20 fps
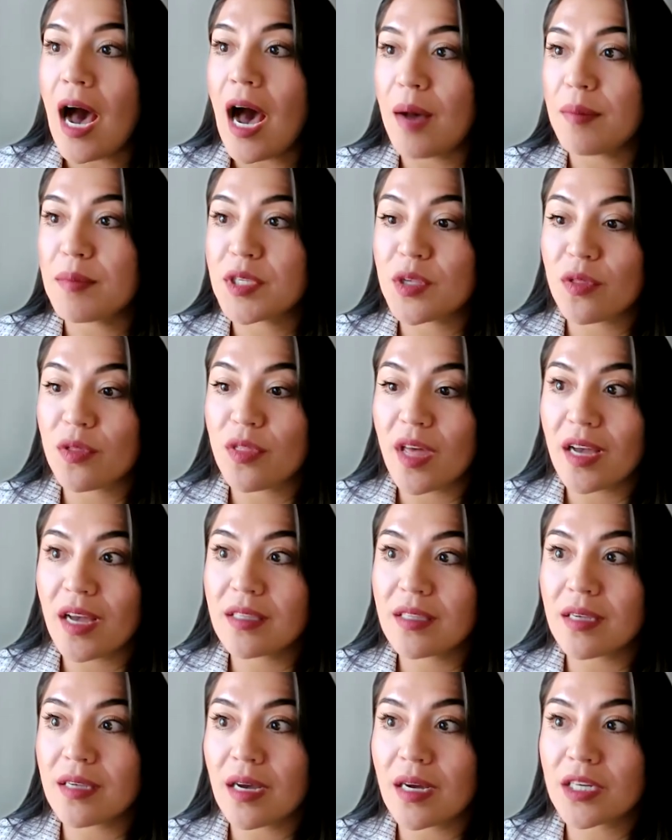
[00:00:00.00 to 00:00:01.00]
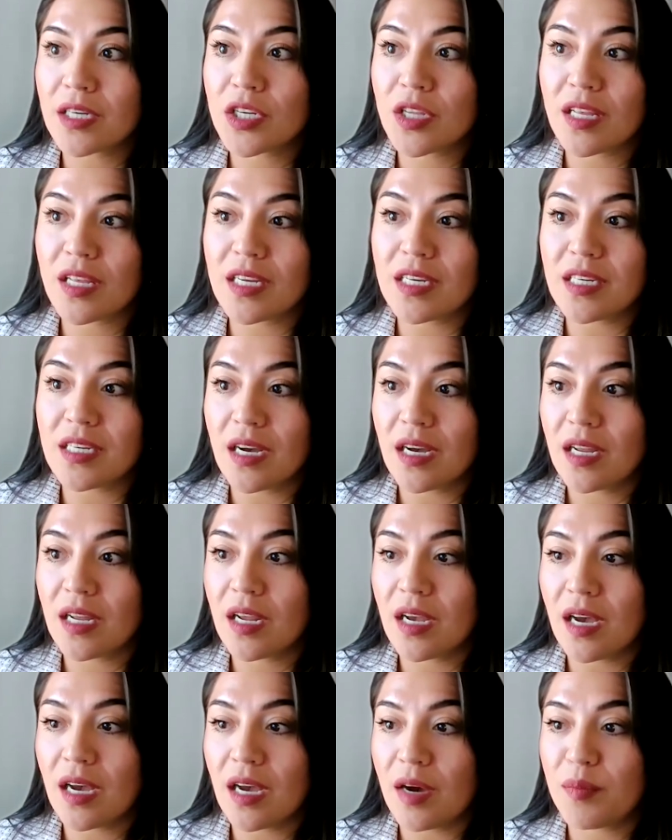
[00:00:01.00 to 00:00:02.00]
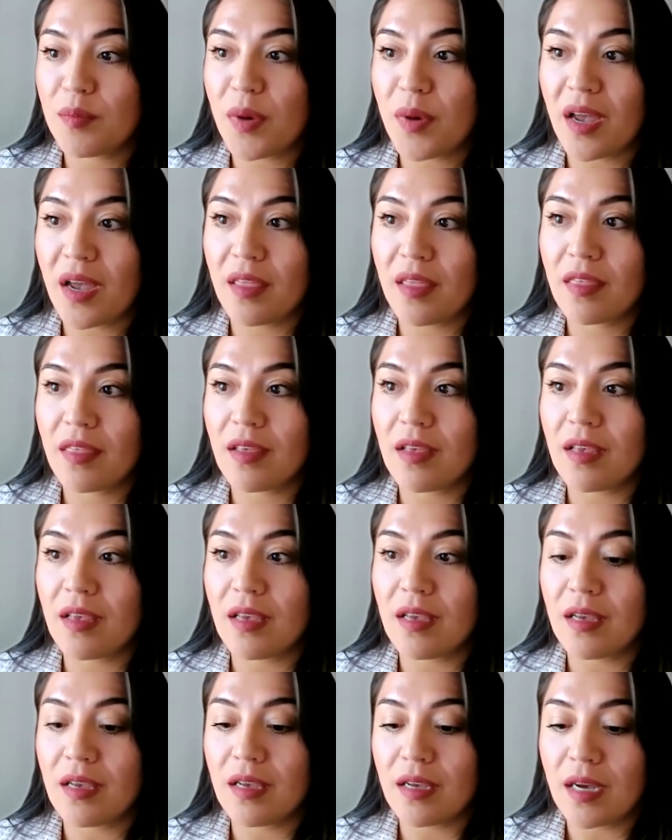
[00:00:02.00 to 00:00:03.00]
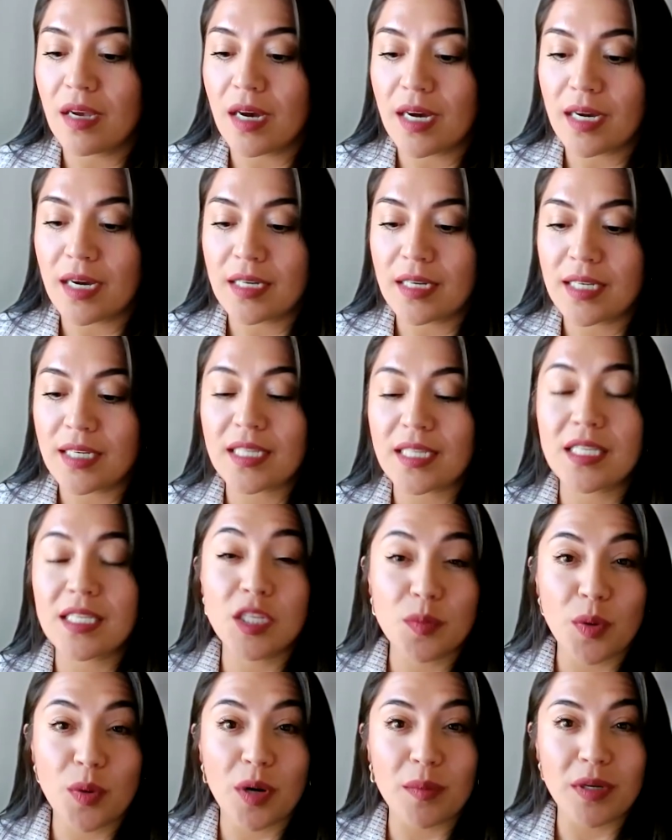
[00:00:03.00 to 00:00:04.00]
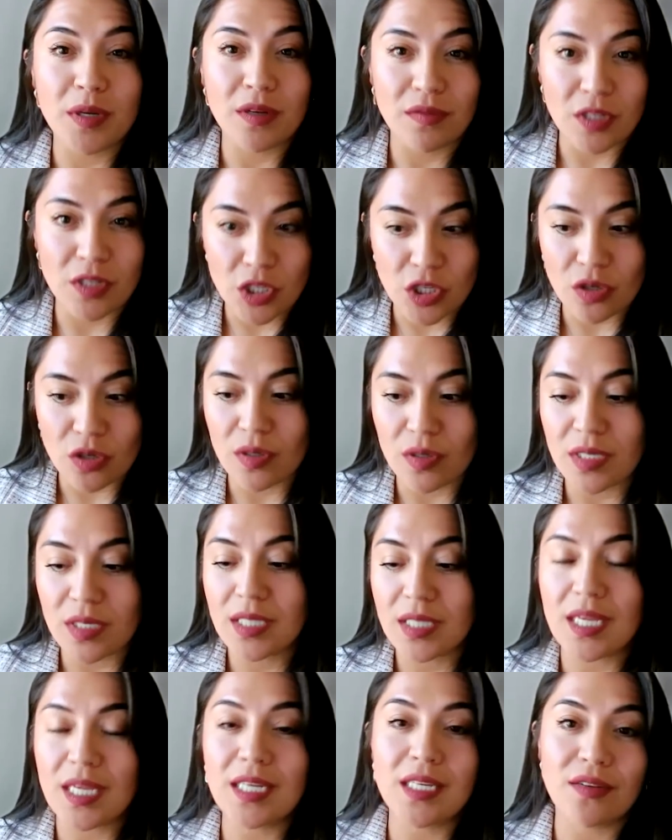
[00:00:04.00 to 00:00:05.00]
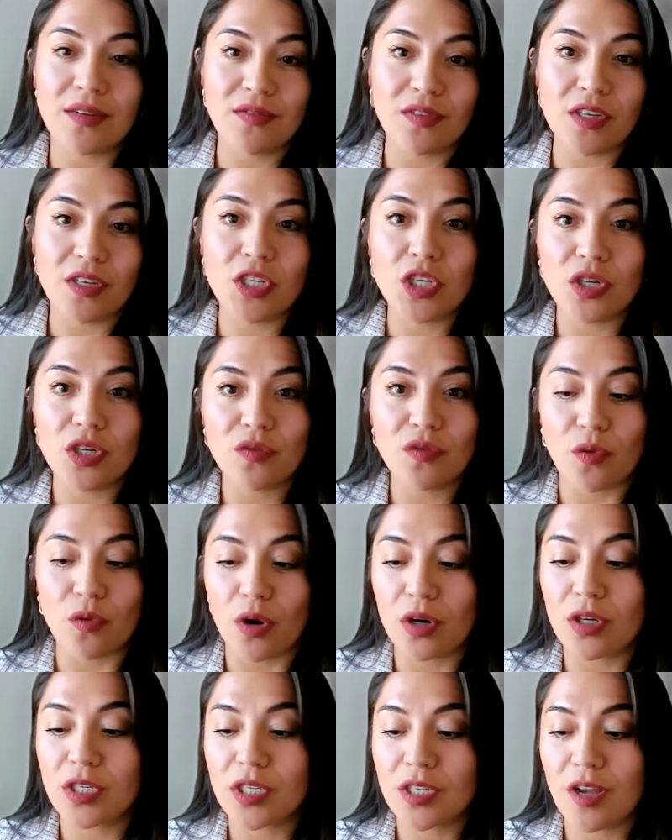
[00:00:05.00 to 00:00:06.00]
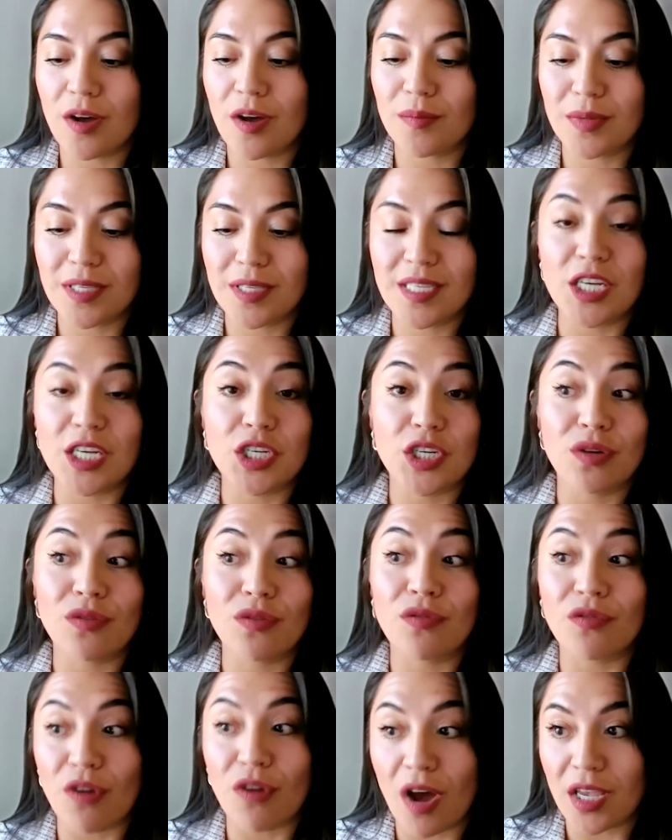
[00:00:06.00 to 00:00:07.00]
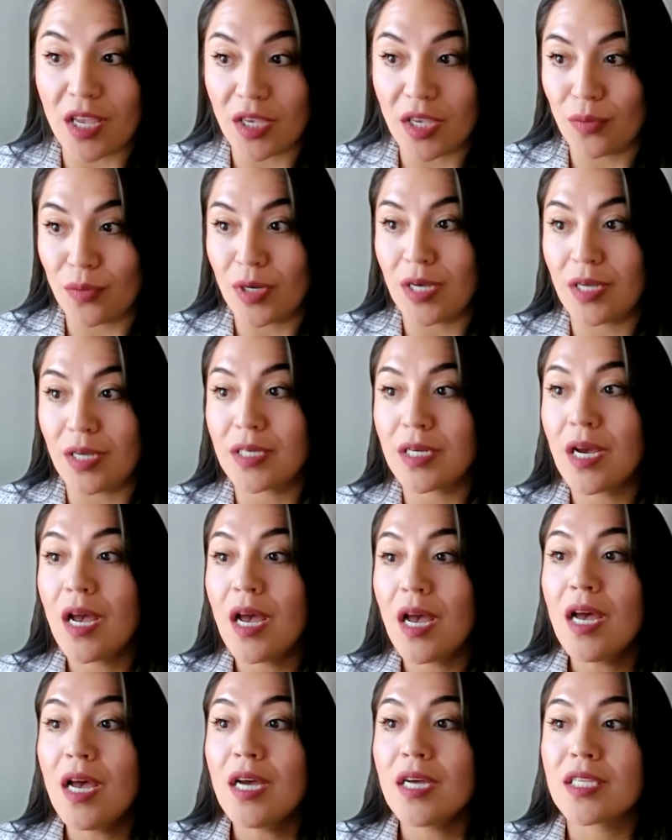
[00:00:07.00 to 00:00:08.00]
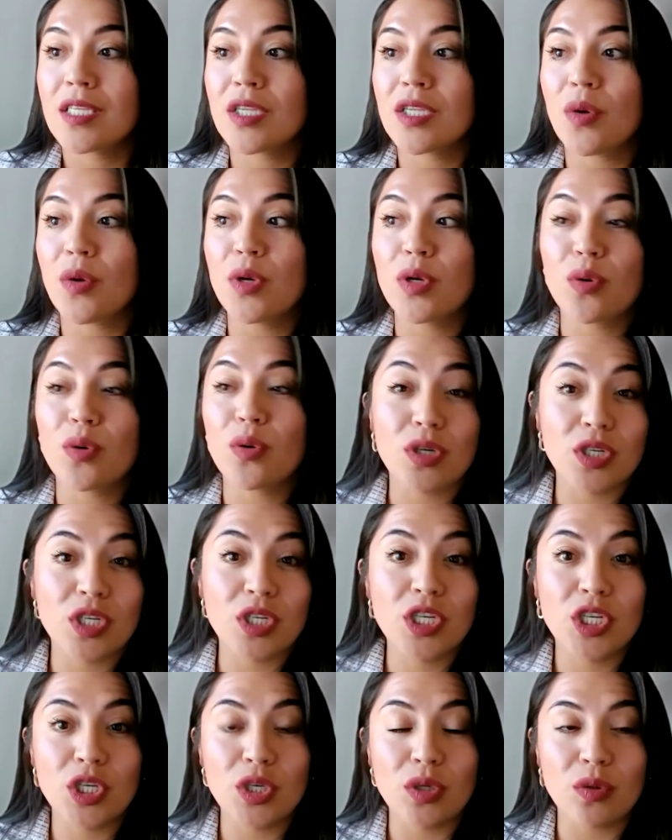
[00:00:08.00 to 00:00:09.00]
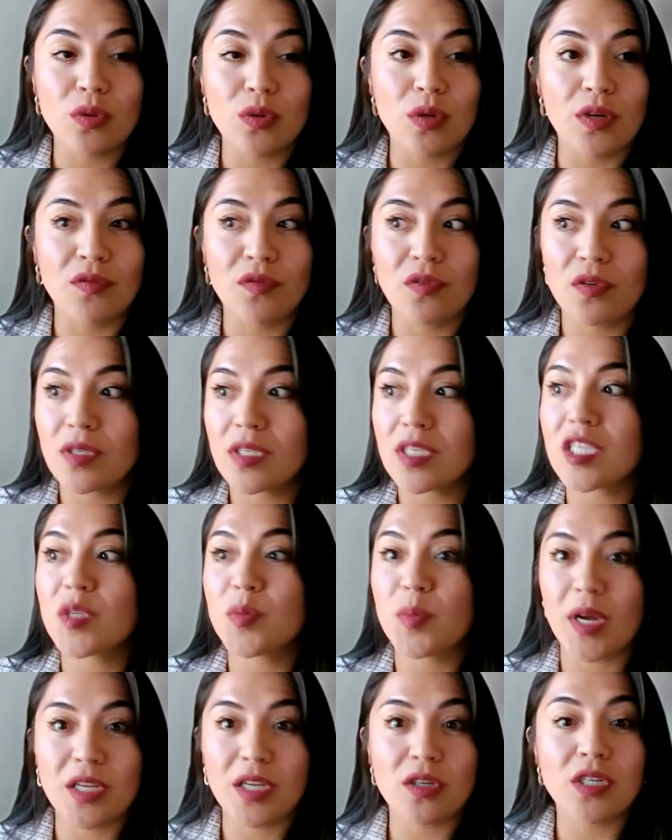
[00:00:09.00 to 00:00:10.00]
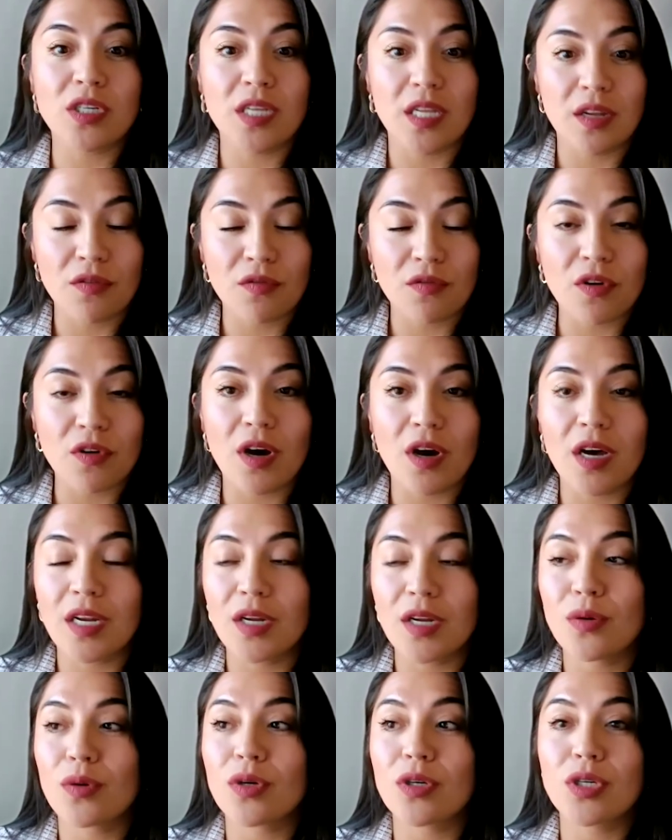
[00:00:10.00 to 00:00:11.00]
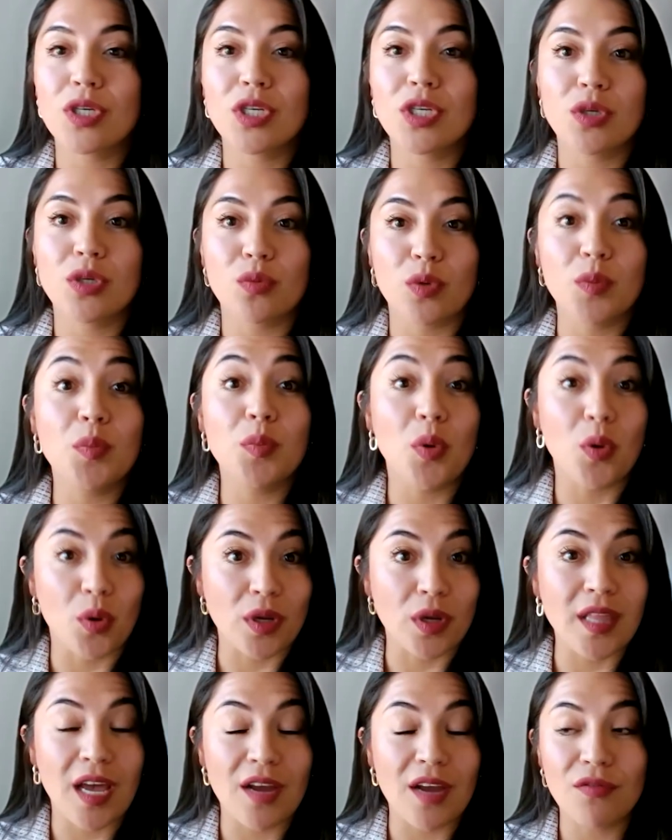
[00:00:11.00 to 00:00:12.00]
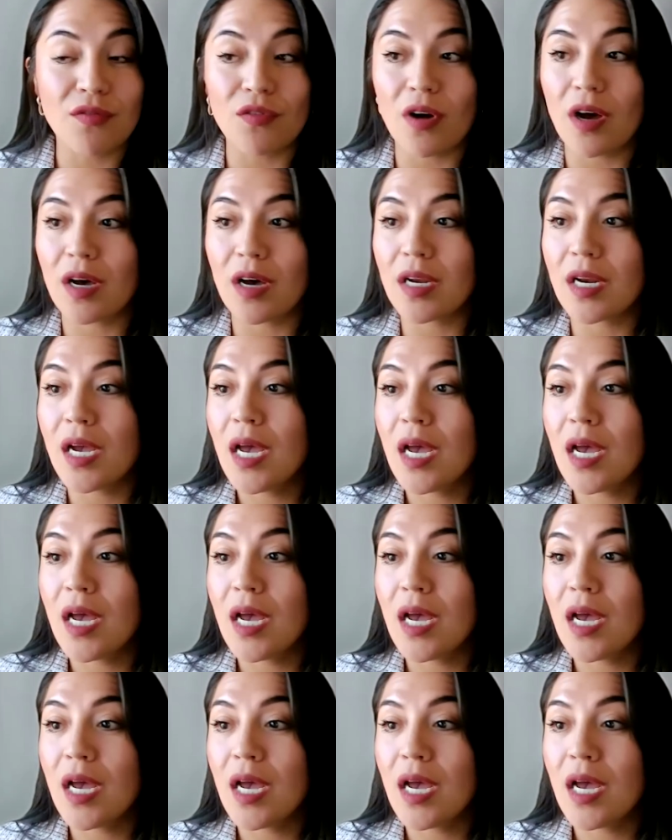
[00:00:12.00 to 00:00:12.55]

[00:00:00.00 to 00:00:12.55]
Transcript: So that's actually done by the Texas Department of Insurance Division of Workers' Compensation Fraud Unit. So in order to, if you suspect there's any fraud, in order to report that fraud,